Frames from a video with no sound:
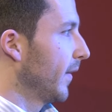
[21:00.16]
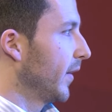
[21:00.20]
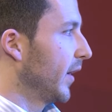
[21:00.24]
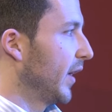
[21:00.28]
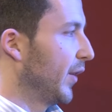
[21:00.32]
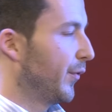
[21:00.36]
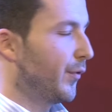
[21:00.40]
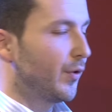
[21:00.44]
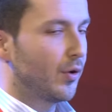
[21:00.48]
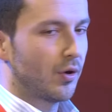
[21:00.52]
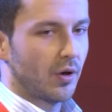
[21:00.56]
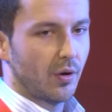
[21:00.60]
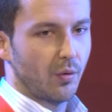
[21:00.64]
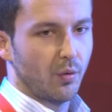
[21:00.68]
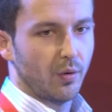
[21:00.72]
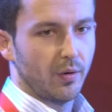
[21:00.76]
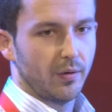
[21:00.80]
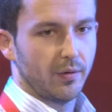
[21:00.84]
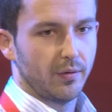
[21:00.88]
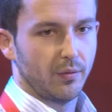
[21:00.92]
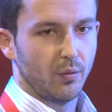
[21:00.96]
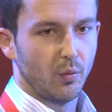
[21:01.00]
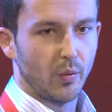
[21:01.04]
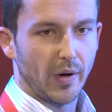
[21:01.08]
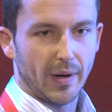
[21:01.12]
if you're a
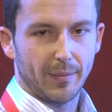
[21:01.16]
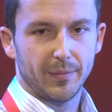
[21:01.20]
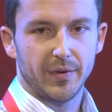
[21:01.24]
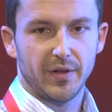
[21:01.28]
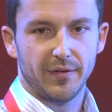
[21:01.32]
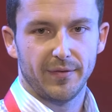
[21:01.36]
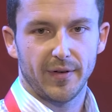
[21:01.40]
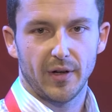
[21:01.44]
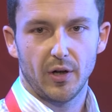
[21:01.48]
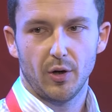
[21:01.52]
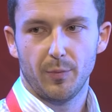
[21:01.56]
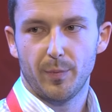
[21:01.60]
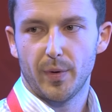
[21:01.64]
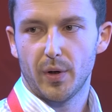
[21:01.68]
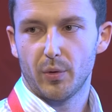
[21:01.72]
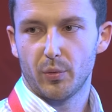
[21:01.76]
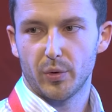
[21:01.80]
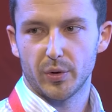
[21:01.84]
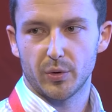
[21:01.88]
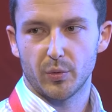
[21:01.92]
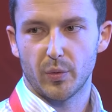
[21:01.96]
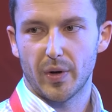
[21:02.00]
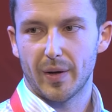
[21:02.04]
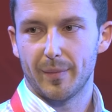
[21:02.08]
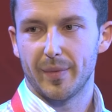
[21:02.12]
web developer
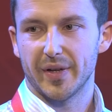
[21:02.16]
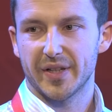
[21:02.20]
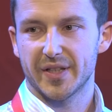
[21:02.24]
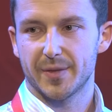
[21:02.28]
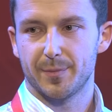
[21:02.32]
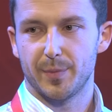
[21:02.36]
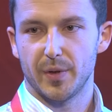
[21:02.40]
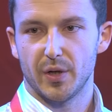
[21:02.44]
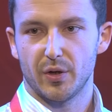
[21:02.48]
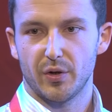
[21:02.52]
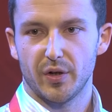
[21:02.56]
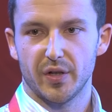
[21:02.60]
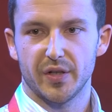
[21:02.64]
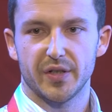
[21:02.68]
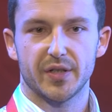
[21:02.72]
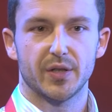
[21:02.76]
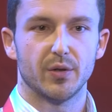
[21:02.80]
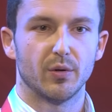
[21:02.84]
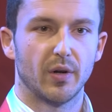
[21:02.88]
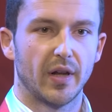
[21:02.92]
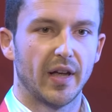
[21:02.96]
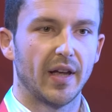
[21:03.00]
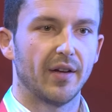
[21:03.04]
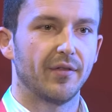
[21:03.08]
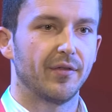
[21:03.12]
with web experience,
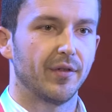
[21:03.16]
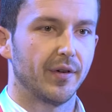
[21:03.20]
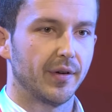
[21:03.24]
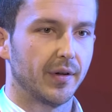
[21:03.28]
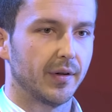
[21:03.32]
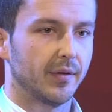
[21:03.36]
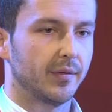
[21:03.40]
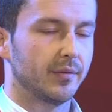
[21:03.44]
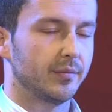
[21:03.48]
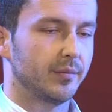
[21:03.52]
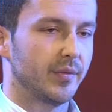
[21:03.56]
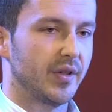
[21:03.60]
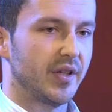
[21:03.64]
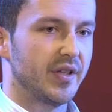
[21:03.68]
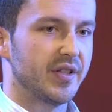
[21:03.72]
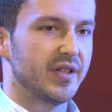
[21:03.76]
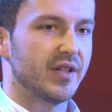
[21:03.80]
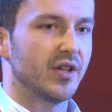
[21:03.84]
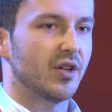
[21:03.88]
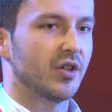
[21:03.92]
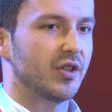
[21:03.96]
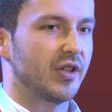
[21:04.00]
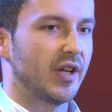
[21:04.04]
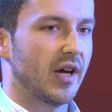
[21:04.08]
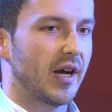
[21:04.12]
you'll have an
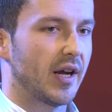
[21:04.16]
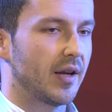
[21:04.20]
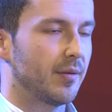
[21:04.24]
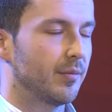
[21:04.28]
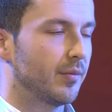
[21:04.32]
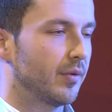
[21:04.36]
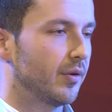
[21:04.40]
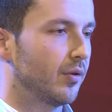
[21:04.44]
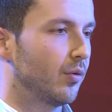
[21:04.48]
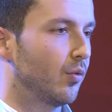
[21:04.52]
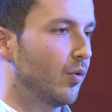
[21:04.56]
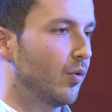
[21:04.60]
easier time